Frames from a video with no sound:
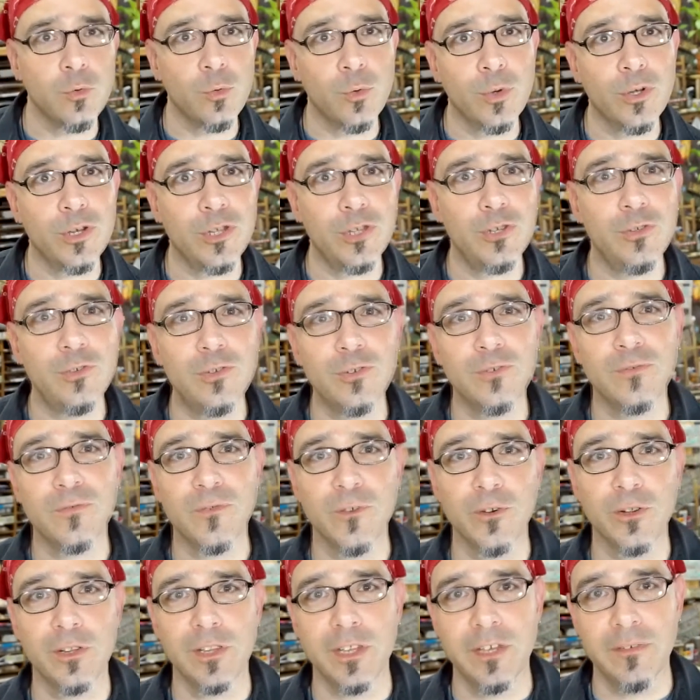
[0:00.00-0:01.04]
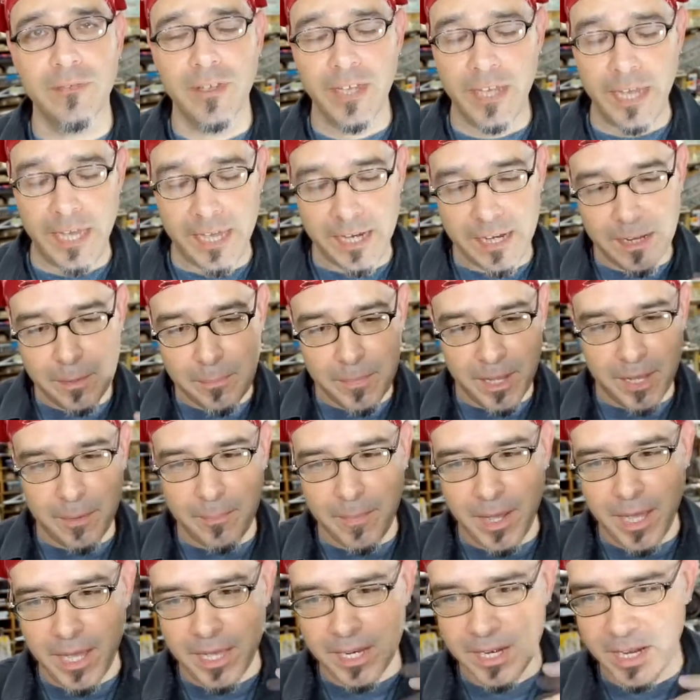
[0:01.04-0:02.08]
What do you do for a living? And in my
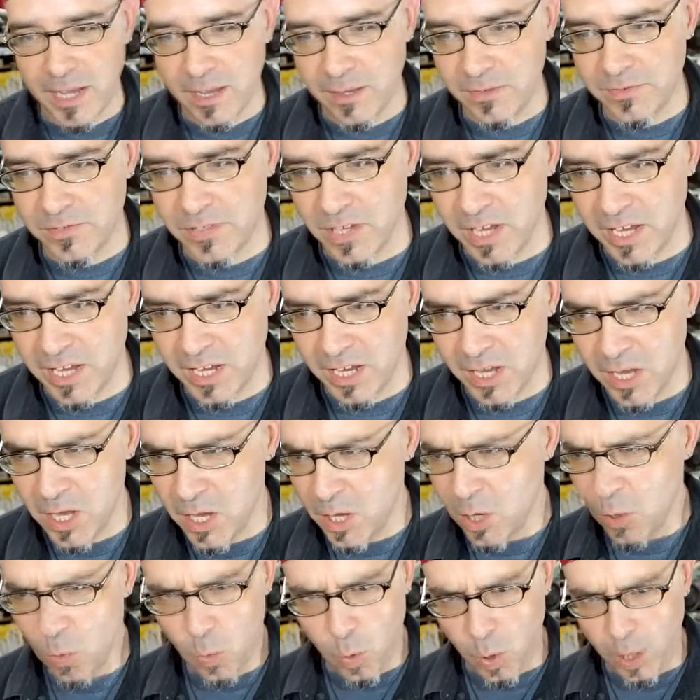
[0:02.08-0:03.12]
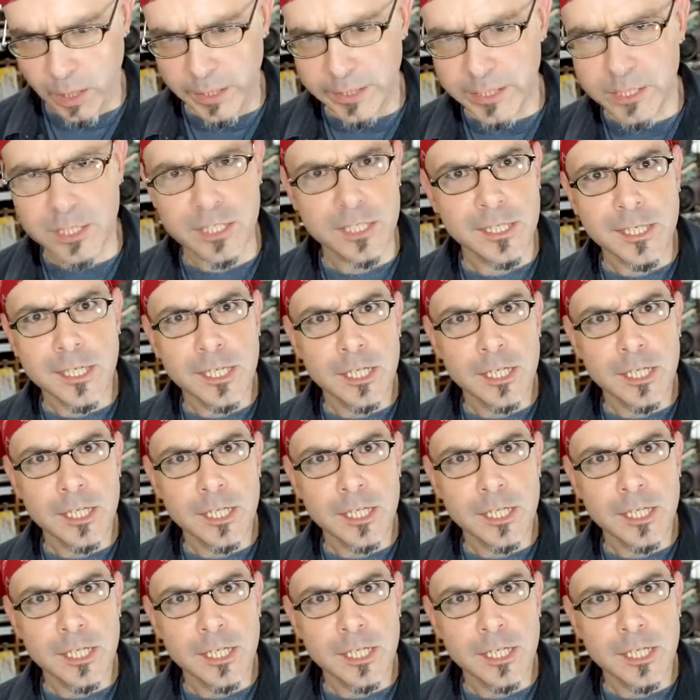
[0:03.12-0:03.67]
mind, I was like, What?